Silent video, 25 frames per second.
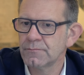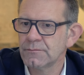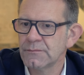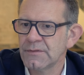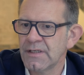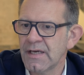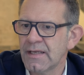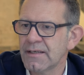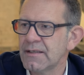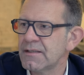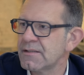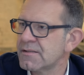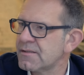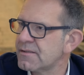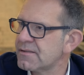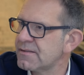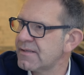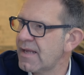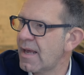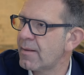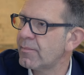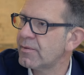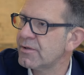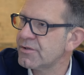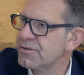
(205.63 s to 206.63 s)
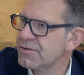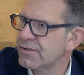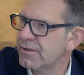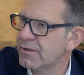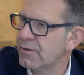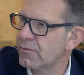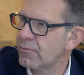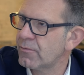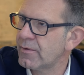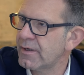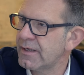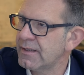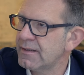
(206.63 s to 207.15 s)
yet established in the
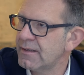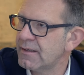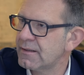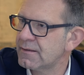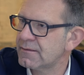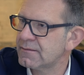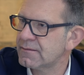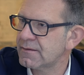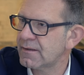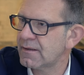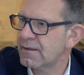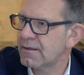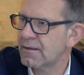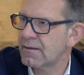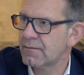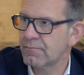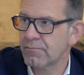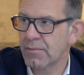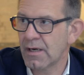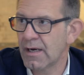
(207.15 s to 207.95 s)
way that uh,